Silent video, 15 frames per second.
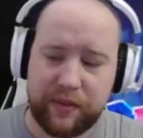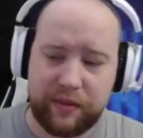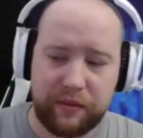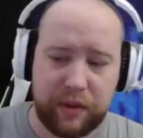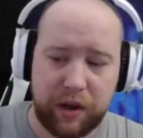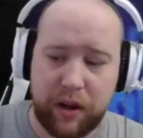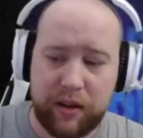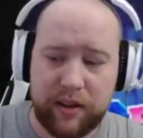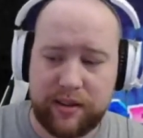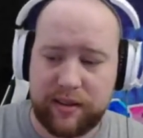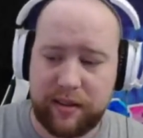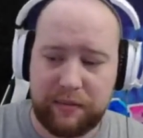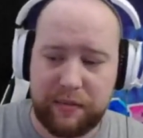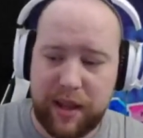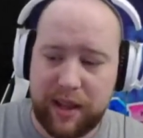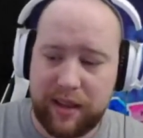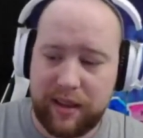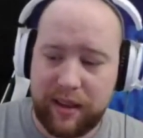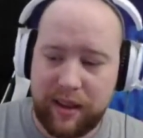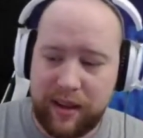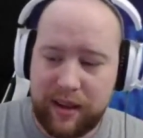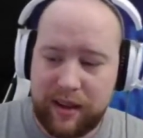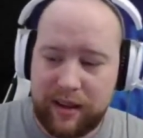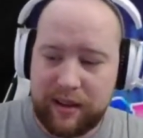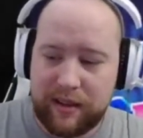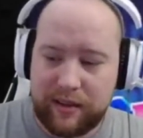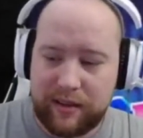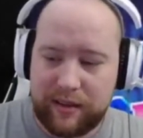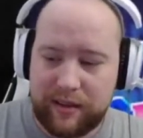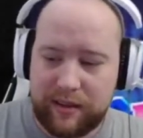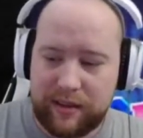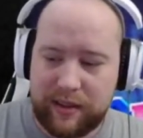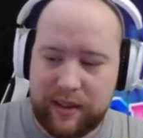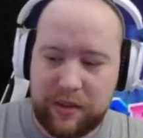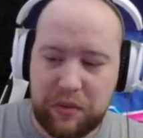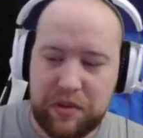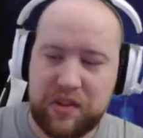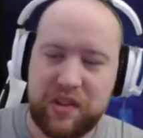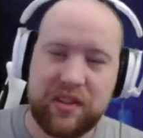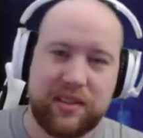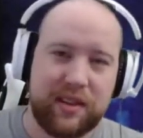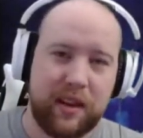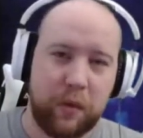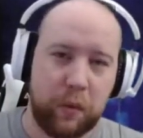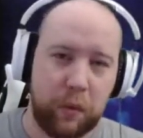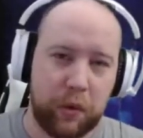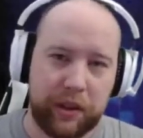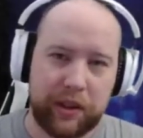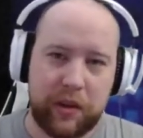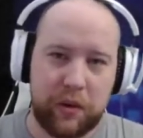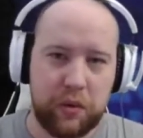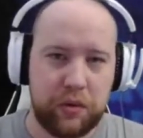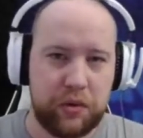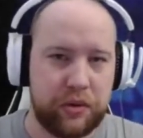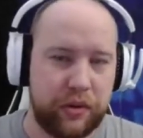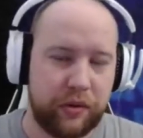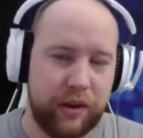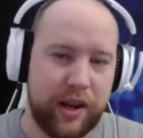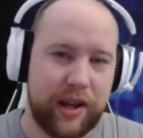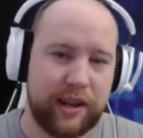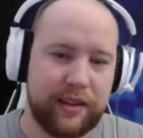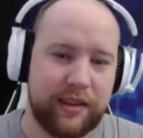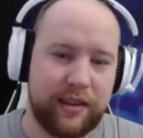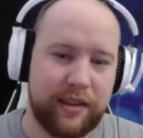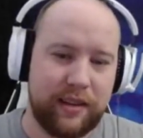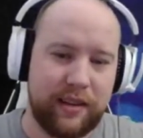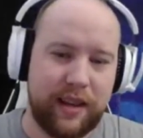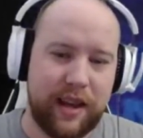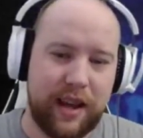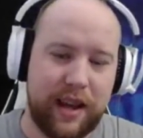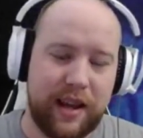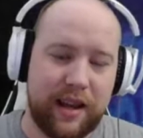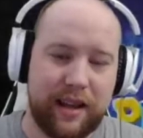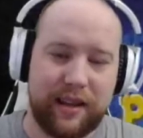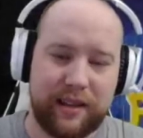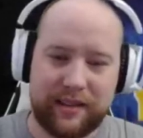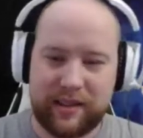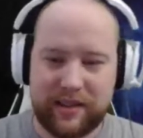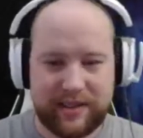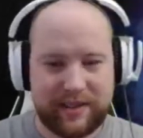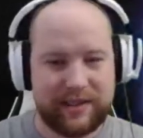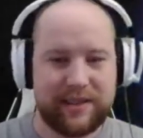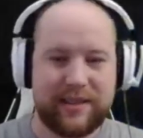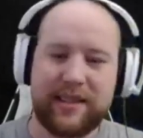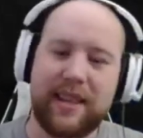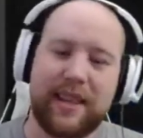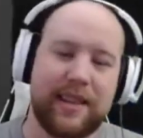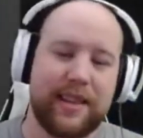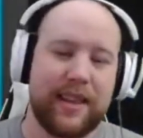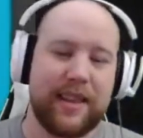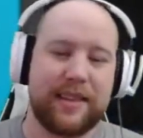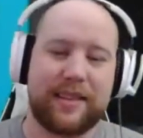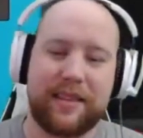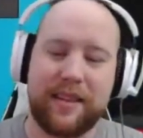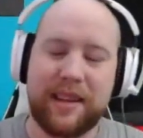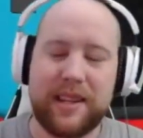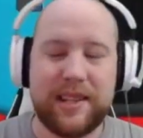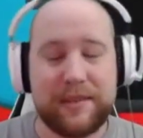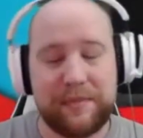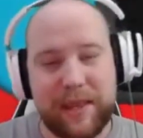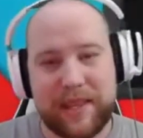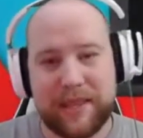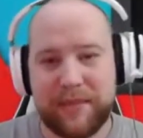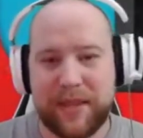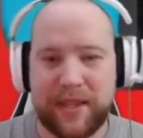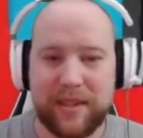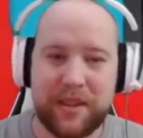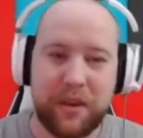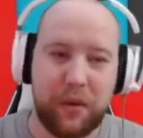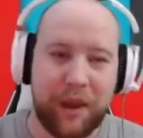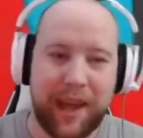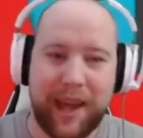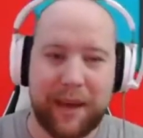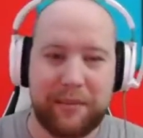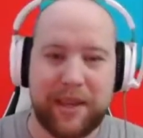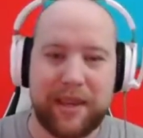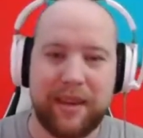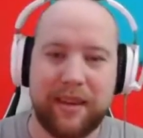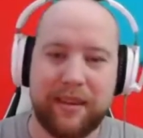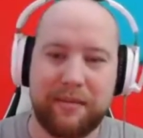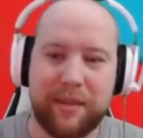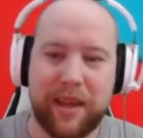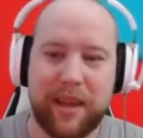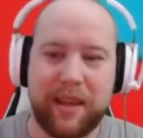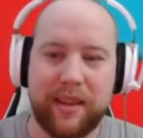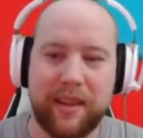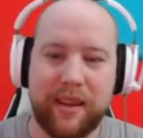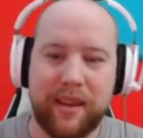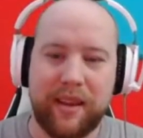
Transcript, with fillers: regardless, man, this was just a really cool direct. Uh, just seeing this, it just makes me so happy, man.